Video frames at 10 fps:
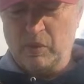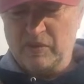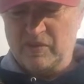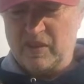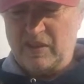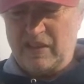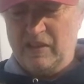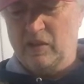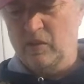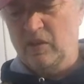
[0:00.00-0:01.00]
bolt inside
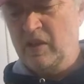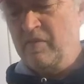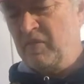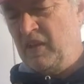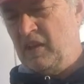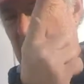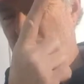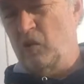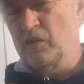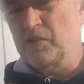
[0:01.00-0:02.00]
the
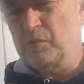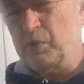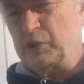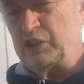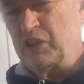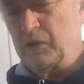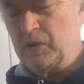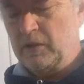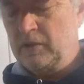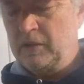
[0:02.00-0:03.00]
helicoil just pushed
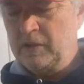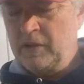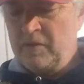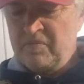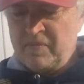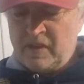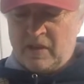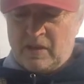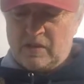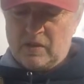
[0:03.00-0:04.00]
out.
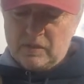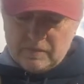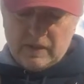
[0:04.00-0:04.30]
So